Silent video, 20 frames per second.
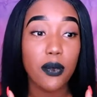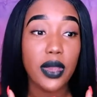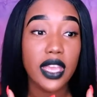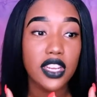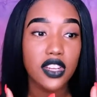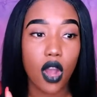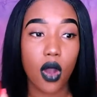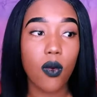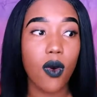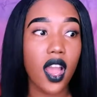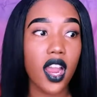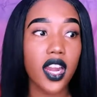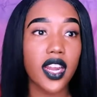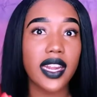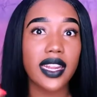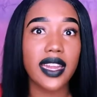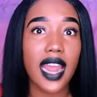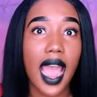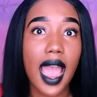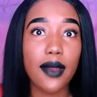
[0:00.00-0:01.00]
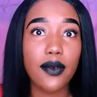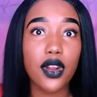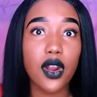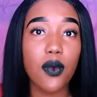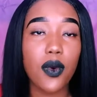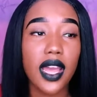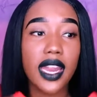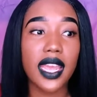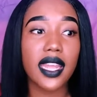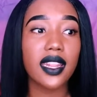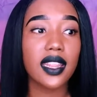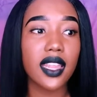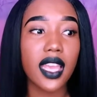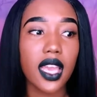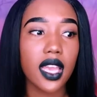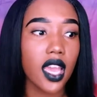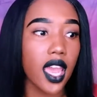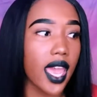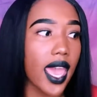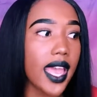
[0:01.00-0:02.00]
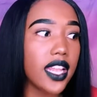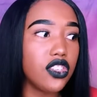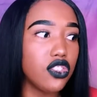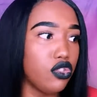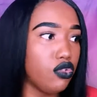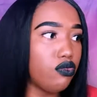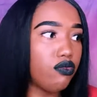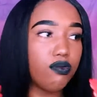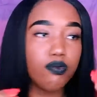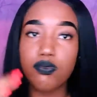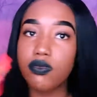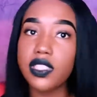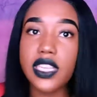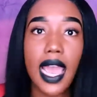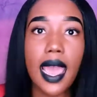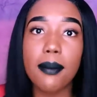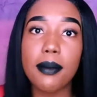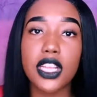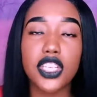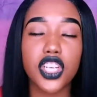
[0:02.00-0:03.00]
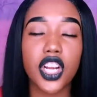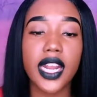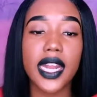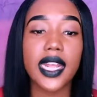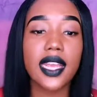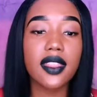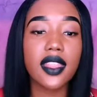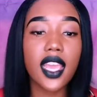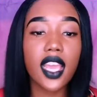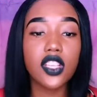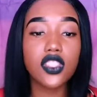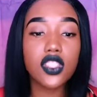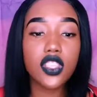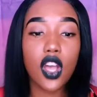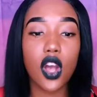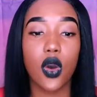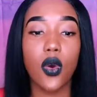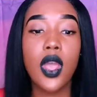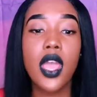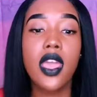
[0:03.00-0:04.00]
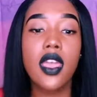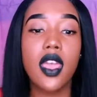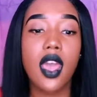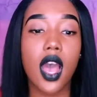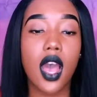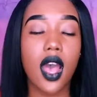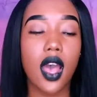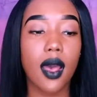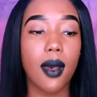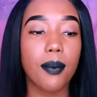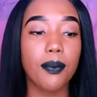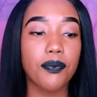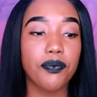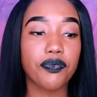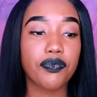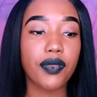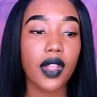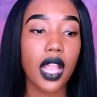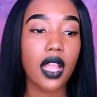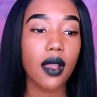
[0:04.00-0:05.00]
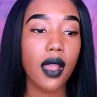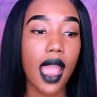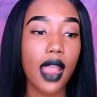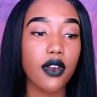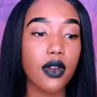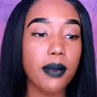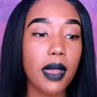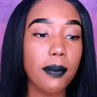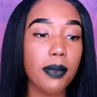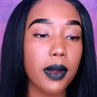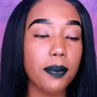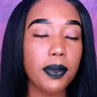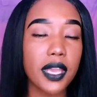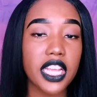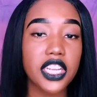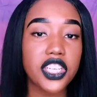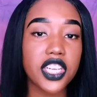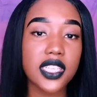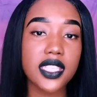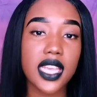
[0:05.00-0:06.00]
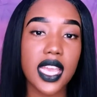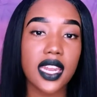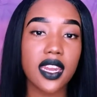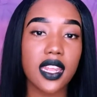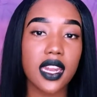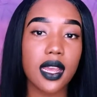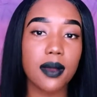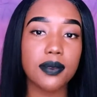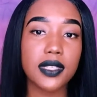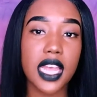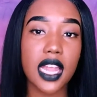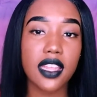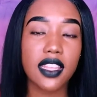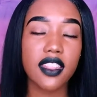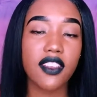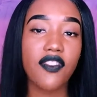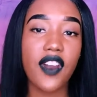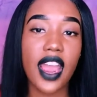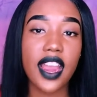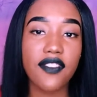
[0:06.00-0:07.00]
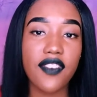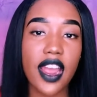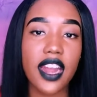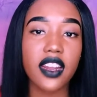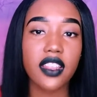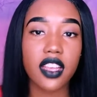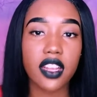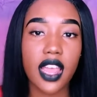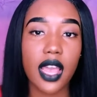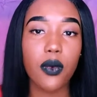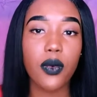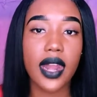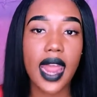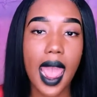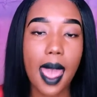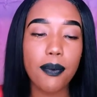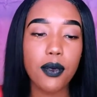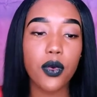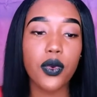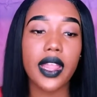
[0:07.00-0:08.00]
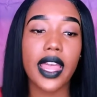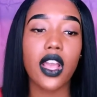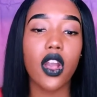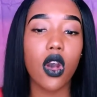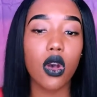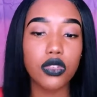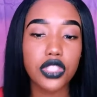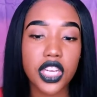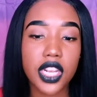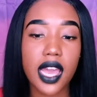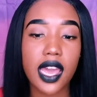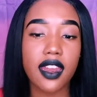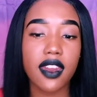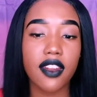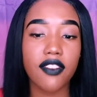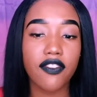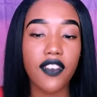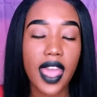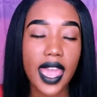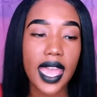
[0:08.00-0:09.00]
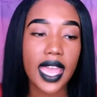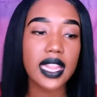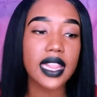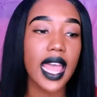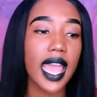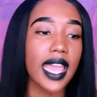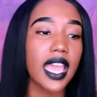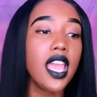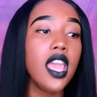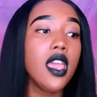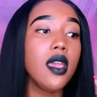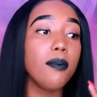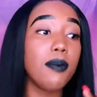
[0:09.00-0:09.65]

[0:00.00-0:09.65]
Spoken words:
we don't want her to die, we don't want anything, head damage or anything. So I remember Peaches ended up telling the firefighter, they're like, what happened? We're like, oh, she got in a fight. Like,